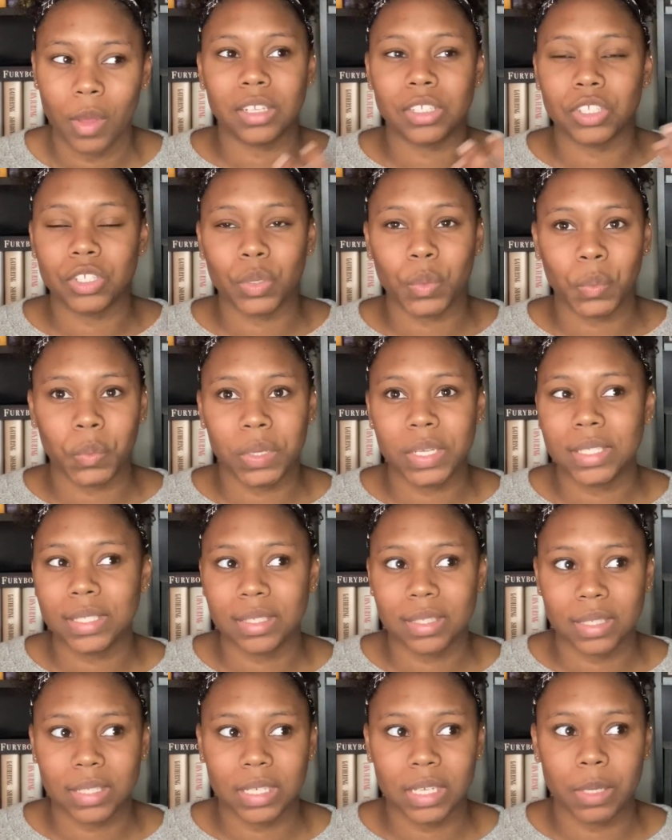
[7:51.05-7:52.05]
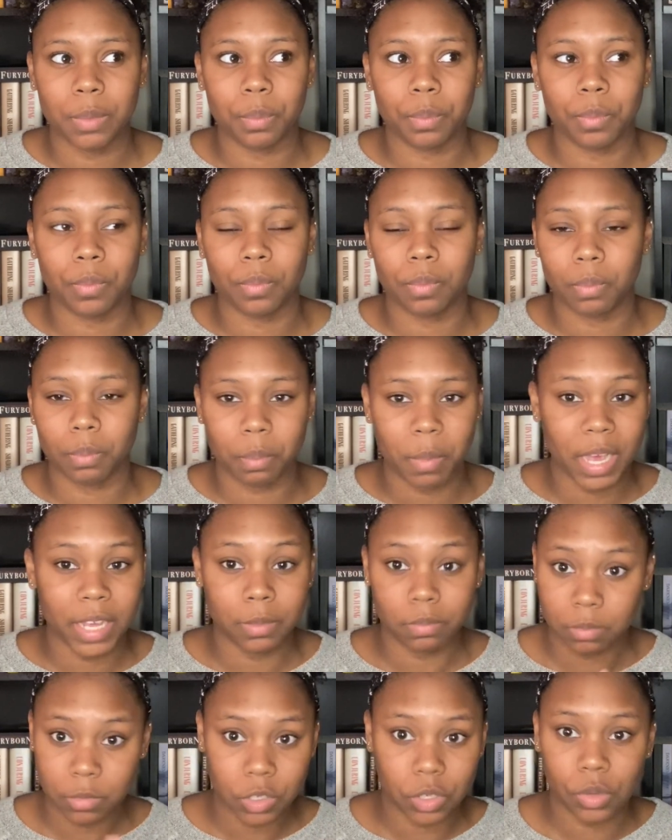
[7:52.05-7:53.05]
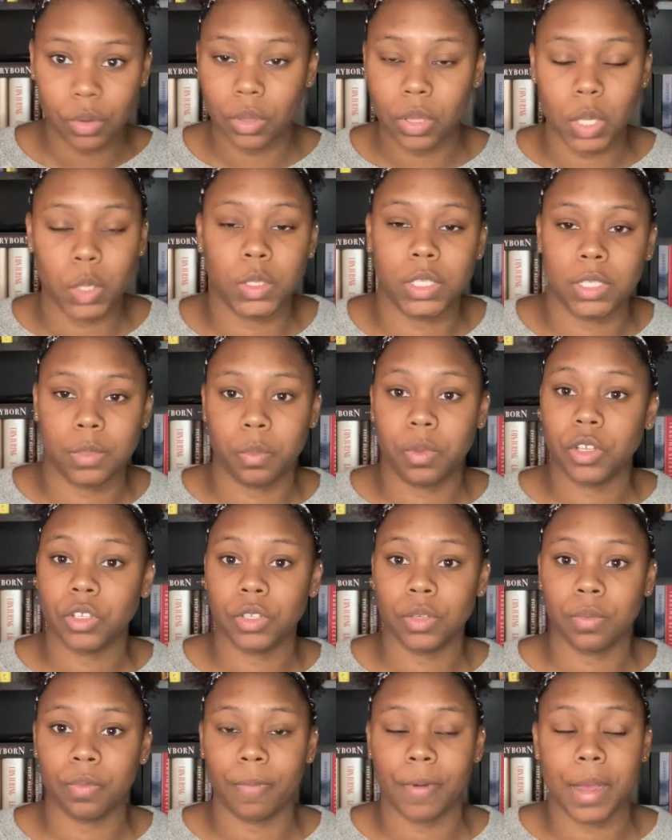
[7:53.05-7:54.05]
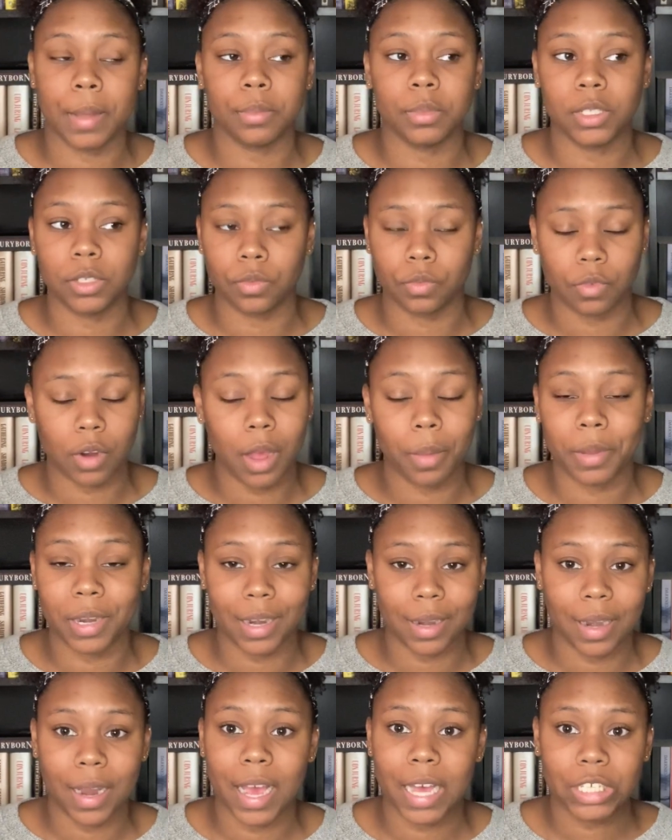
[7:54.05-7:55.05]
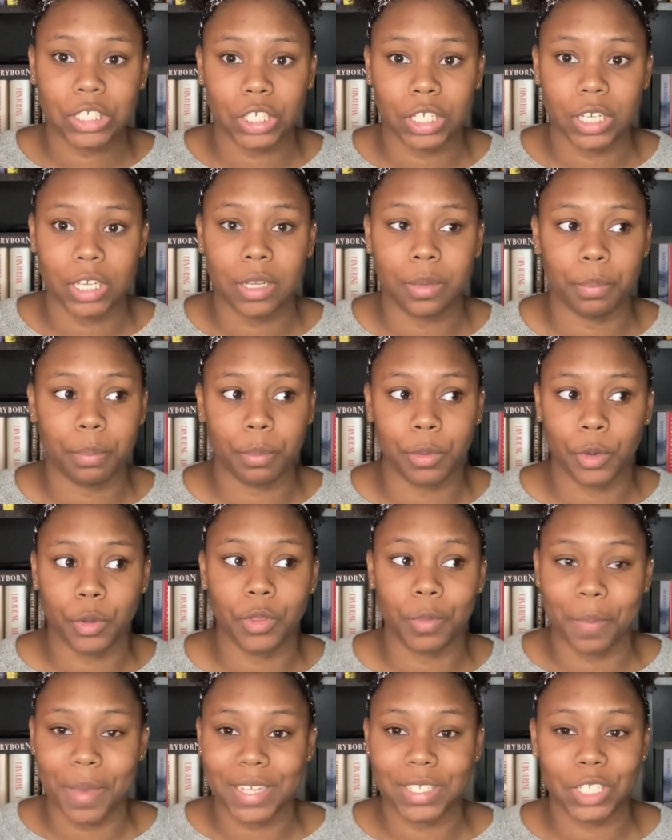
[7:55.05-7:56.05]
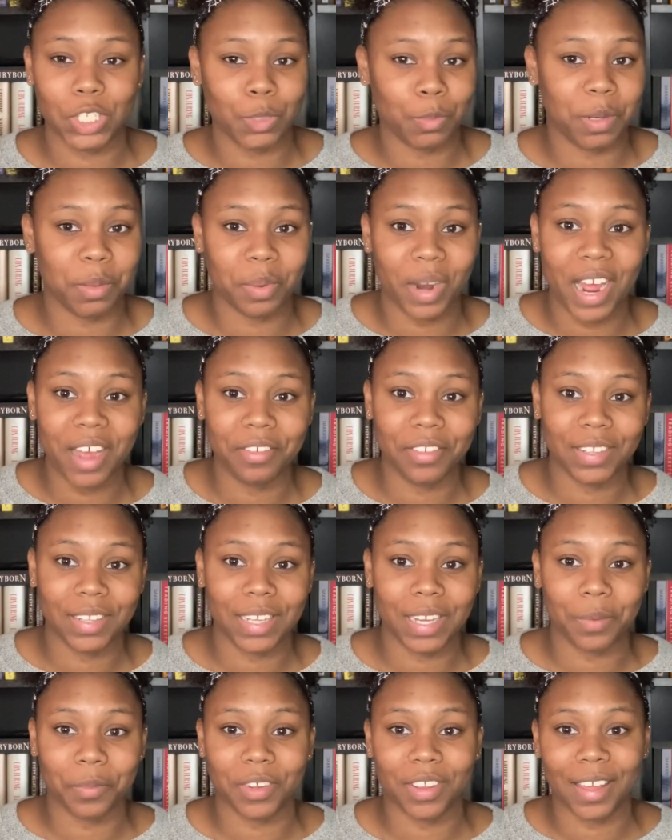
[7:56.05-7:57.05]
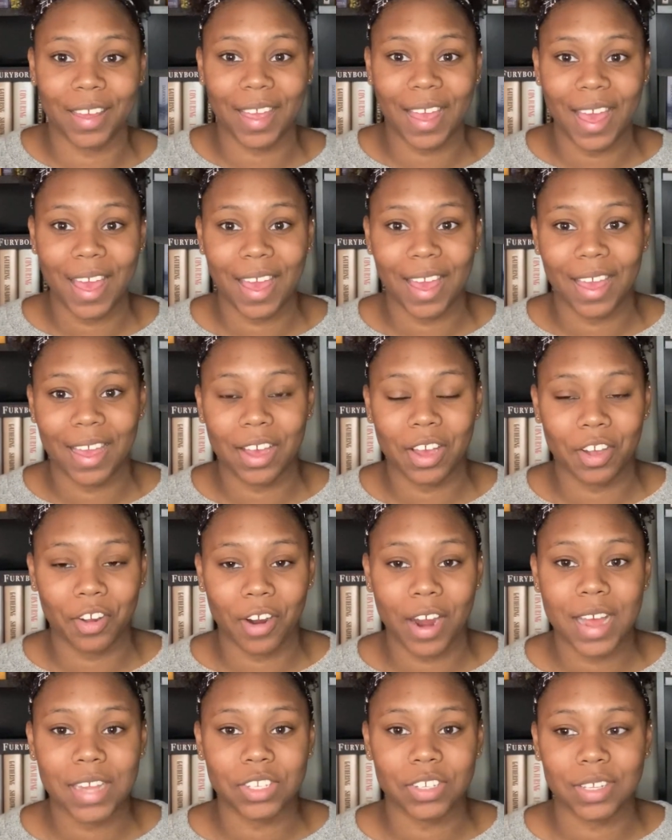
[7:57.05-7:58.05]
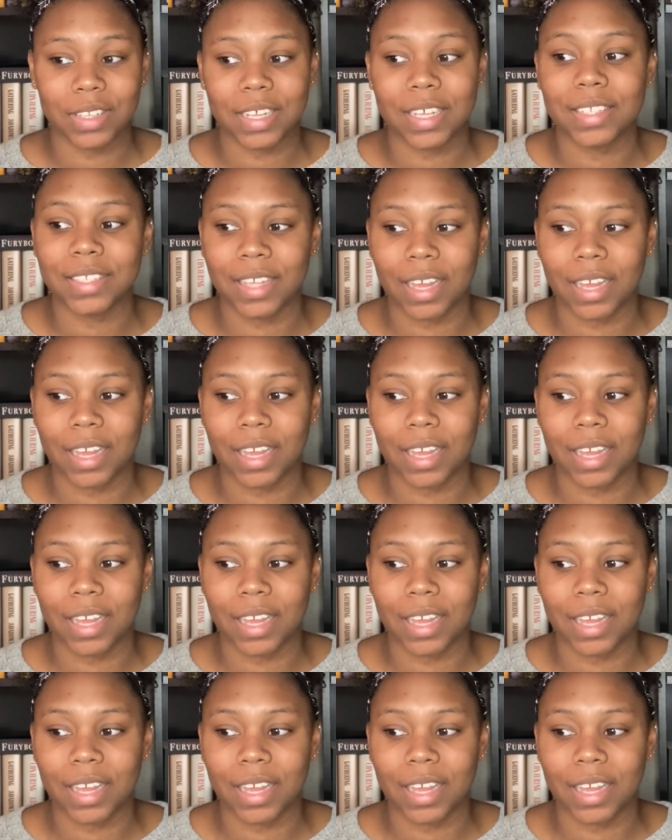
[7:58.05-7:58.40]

And so recently, my two closest BookTube friends, Robin and Dasha, both messaged me privately and were like, hey, congrats on this.